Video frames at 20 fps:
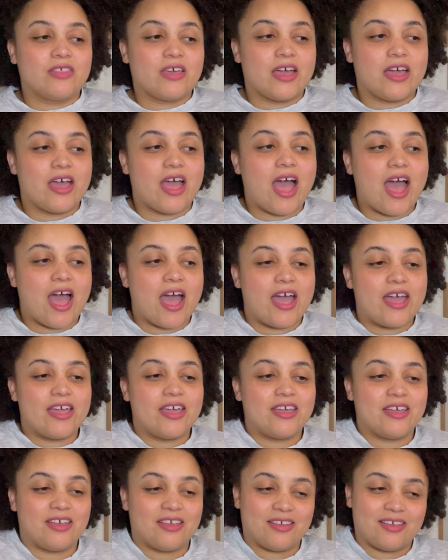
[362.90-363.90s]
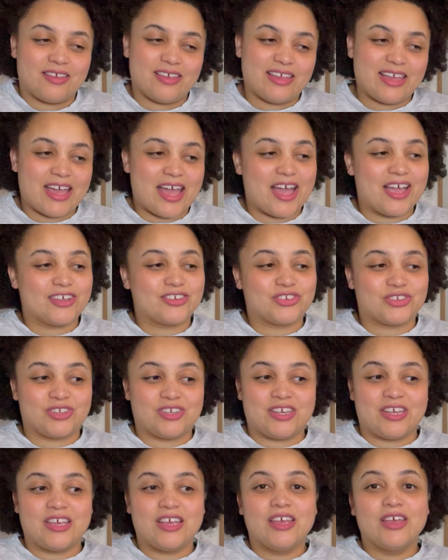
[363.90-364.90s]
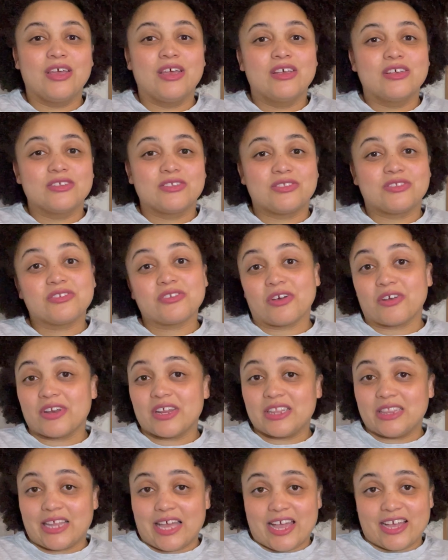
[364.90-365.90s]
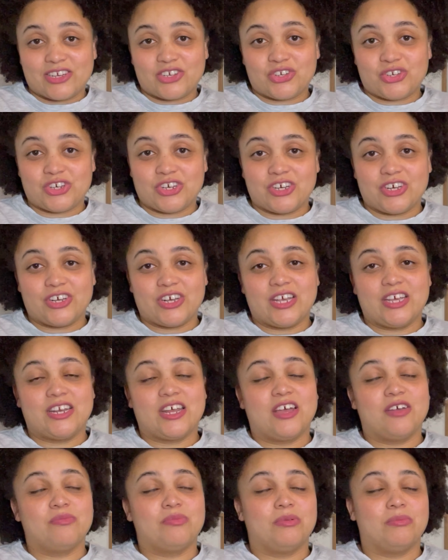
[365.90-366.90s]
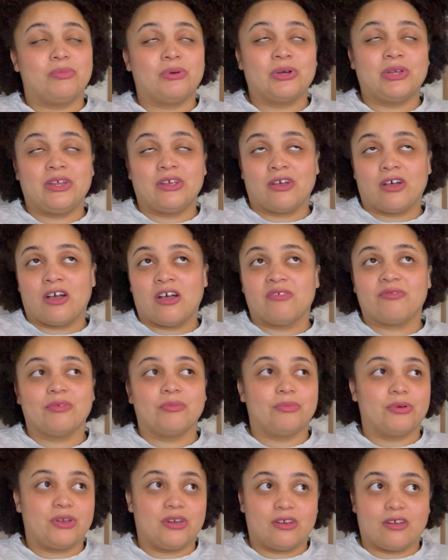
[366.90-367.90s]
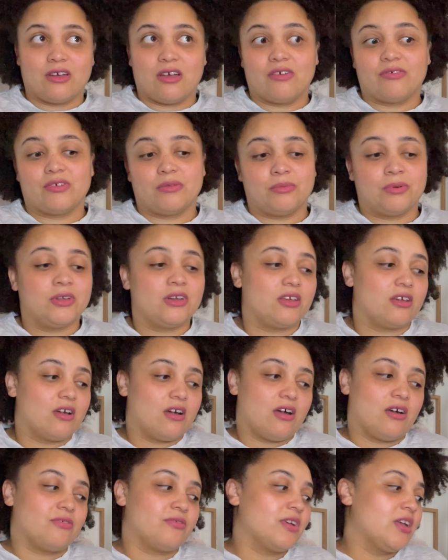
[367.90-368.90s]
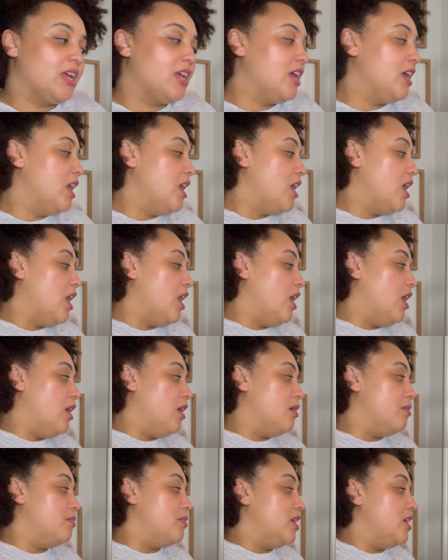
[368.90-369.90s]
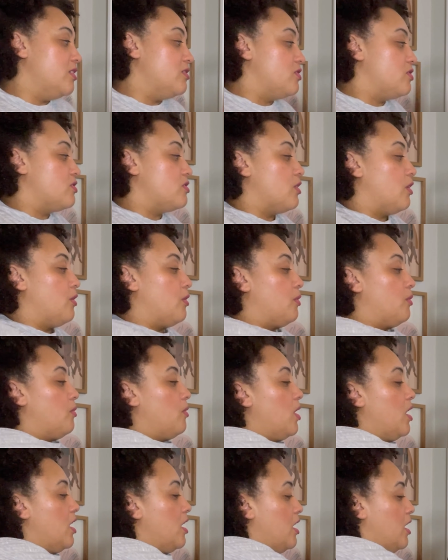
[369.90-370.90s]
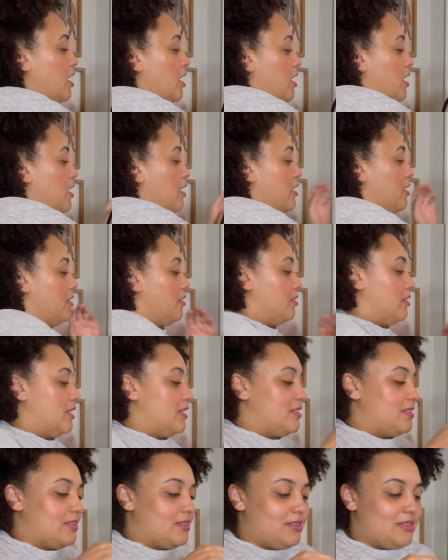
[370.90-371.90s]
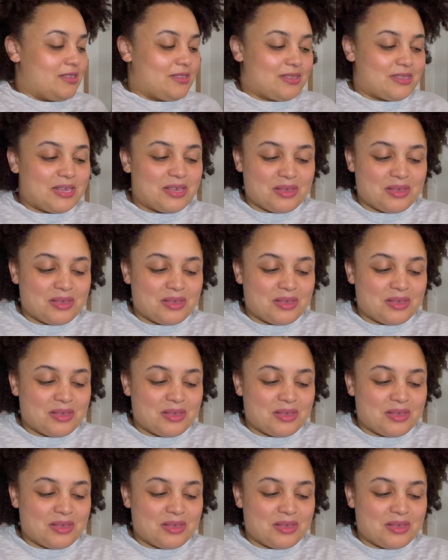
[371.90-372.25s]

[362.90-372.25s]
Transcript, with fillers: that I actually started last year and I've been putting off and putting off and putting off. And so this is